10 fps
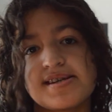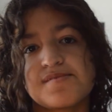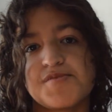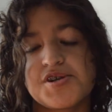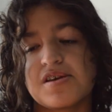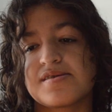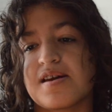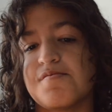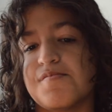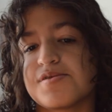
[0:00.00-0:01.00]
as much as
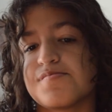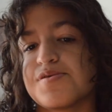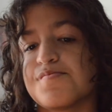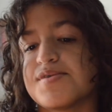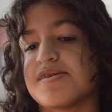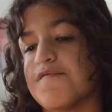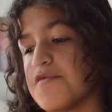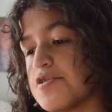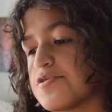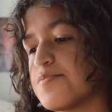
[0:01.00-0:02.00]
I was with the ones in the
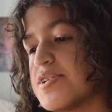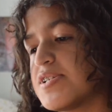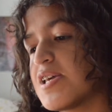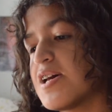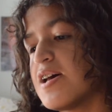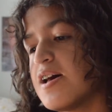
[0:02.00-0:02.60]
first one,